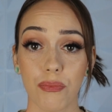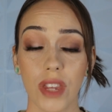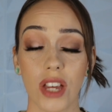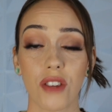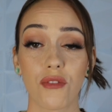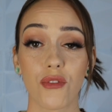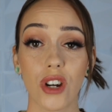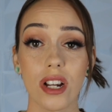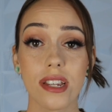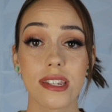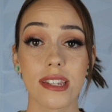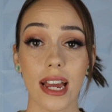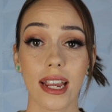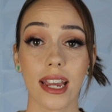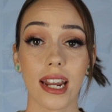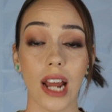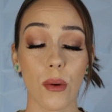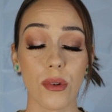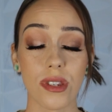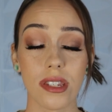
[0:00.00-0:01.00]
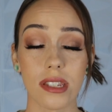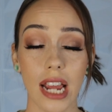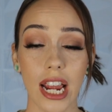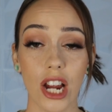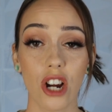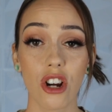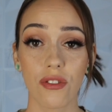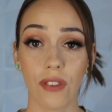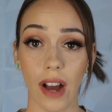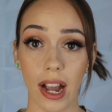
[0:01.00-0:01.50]
And for a second, I was
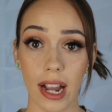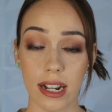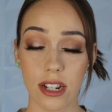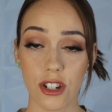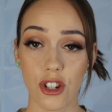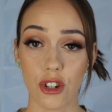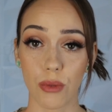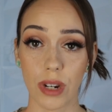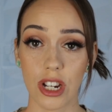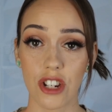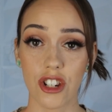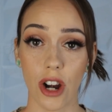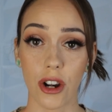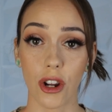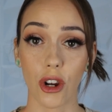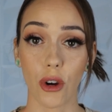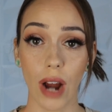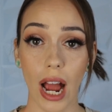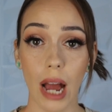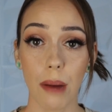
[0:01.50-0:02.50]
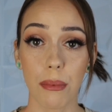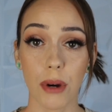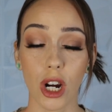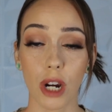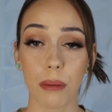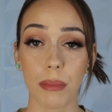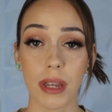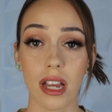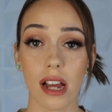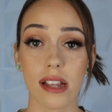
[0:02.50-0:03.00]
terrified to reach down and grab
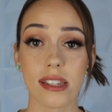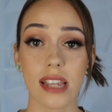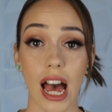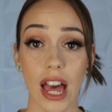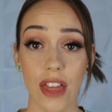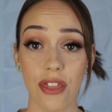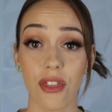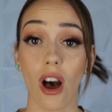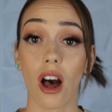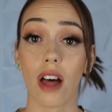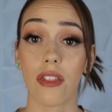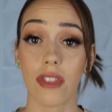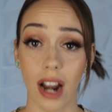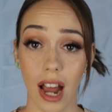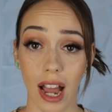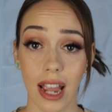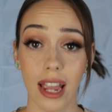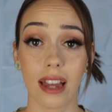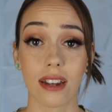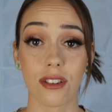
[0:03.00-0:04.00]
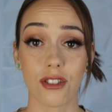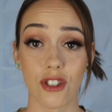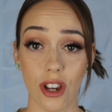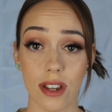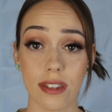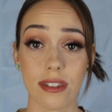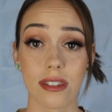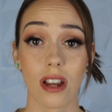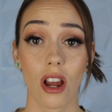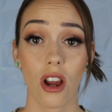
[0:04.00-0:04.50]
her because I thought that I had
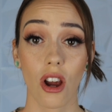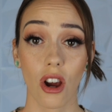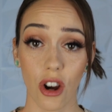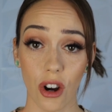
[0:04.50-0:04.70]
just